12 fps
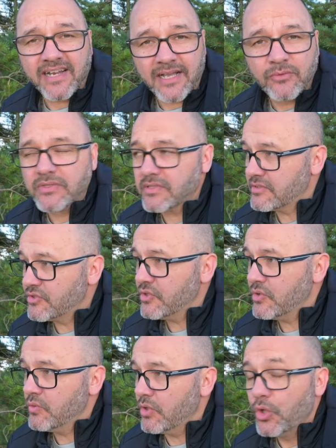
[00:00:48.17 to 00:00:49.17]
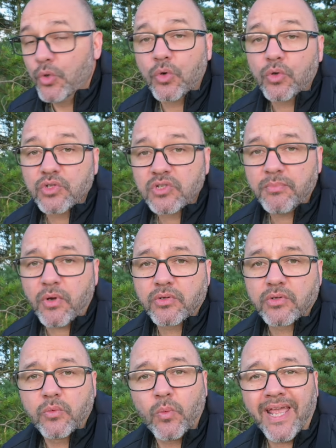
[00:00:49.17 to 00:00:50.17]
out to a local
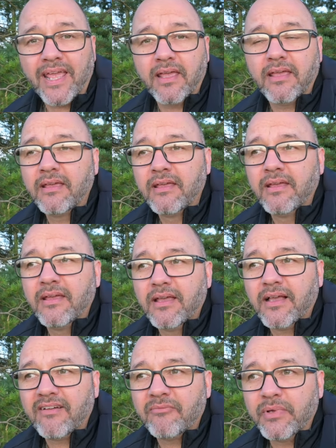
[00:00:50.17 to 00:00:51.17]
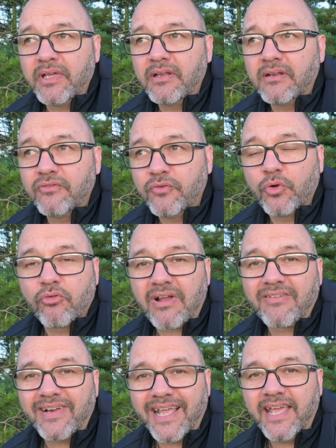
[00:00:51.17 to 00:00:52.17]
spot where I've been
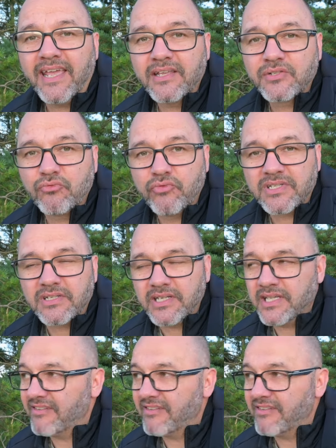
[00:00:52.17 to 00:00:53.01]
photographing hares recently.